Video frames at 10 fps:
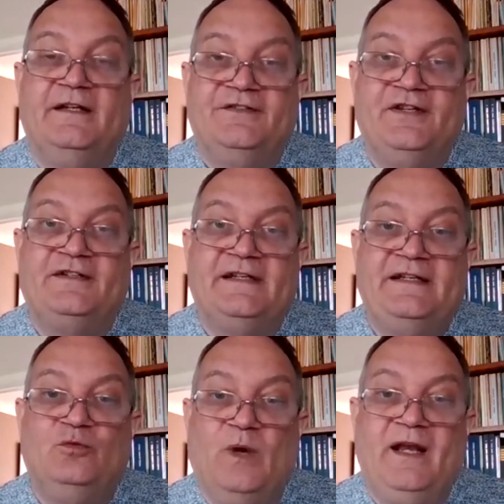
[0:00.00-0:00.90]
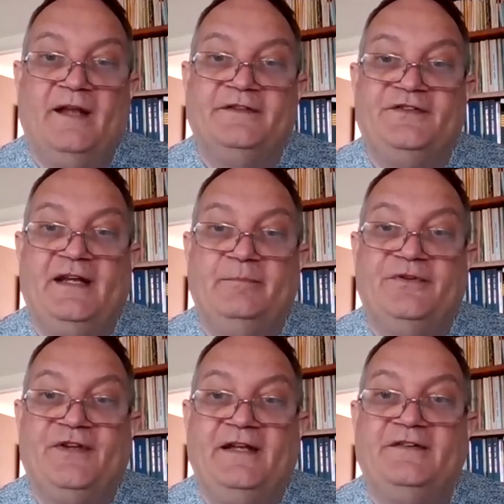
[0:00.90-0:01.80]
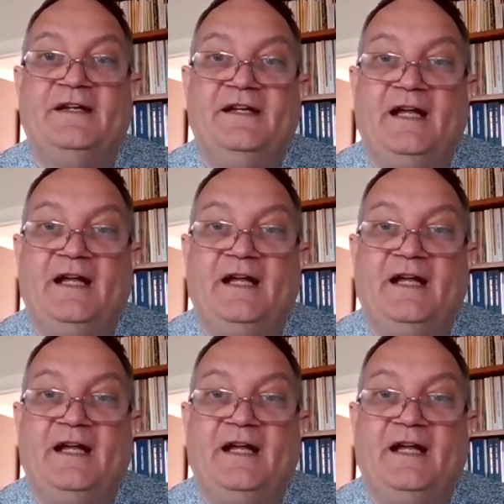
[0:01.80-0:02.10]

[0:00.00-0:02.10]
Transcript: certainly well under 10%